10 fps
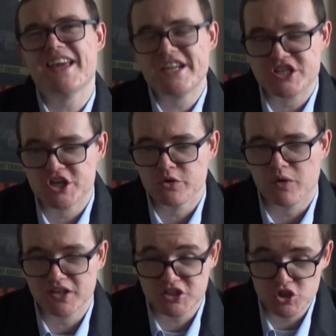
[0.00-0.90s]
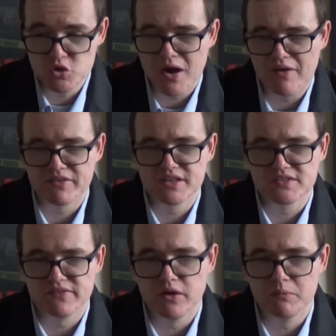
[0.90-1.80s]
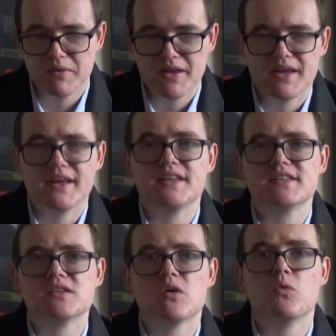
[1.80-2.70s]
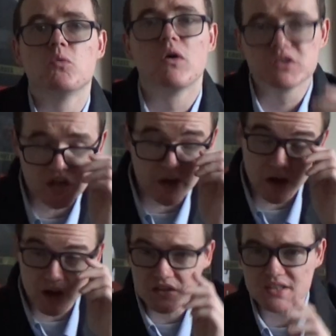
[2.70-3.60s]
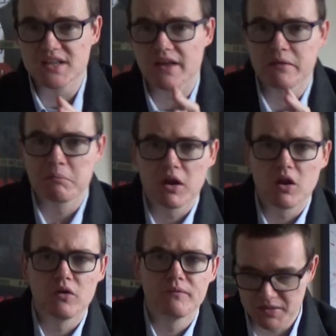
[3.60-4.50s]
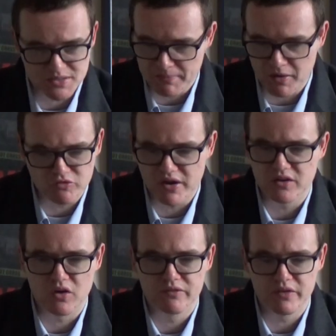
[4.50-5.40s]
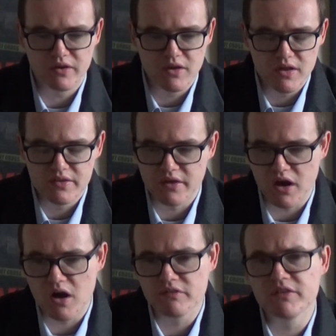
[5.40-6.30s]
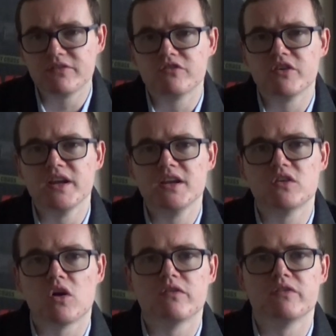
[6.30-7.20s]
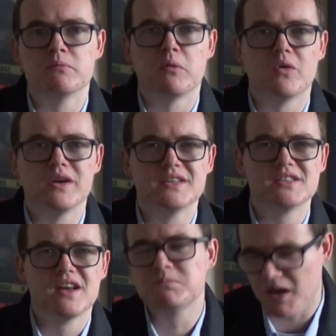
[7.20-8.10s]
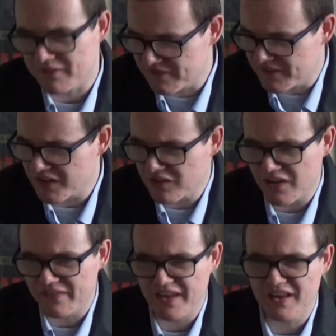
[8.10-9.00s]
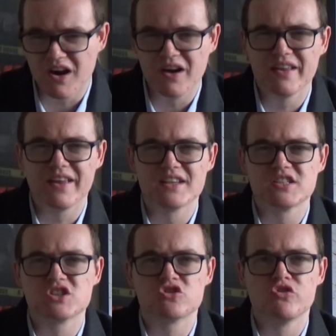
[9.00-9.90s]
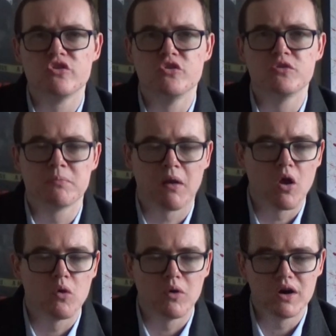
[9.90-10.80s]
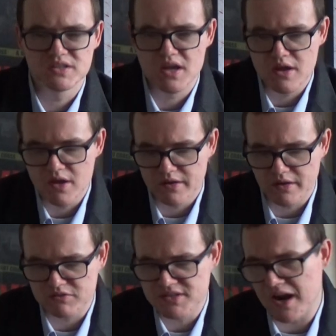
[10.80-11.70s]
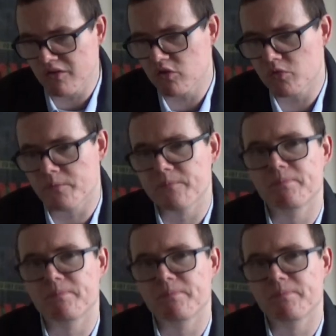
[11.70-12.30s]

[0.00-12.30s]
issue I do have with this film is, whilst I understand the plot is about Ray Donovan, the other three Donovan boys, I feel like they kind of get screwed plot-wise. Now, Daryl,